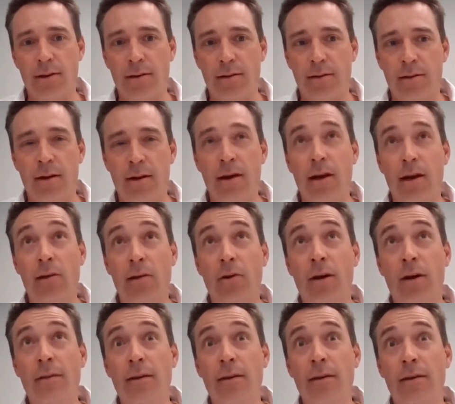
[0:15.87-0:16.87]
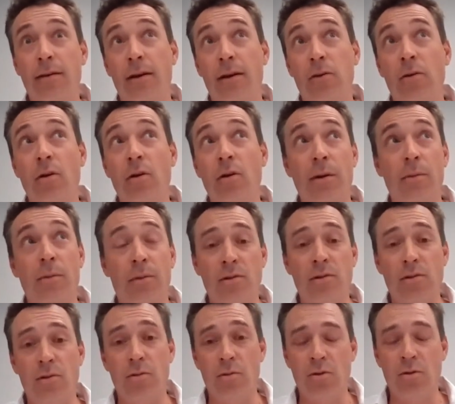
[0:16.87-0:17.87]
And look, I think a lot of people are
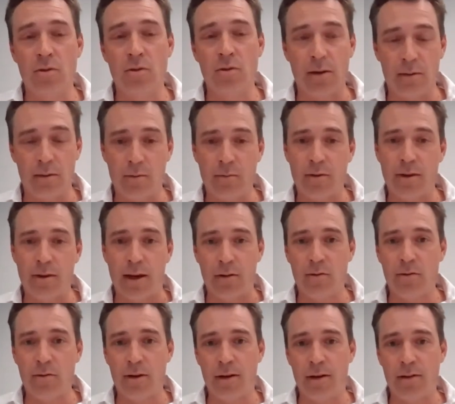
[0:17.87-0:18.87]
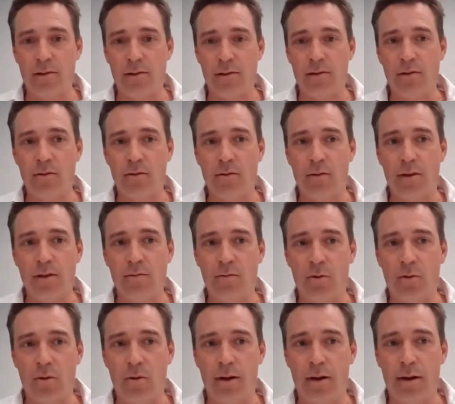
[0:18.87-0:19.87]
still struggling with how to transition to
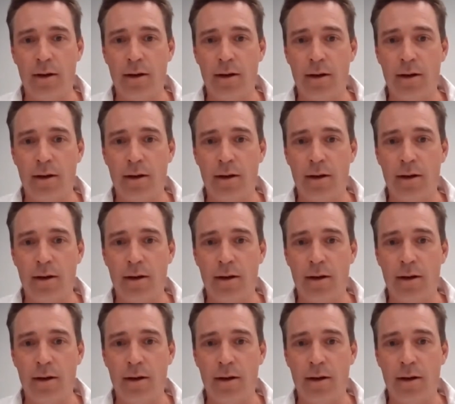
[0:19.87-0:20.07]
S4.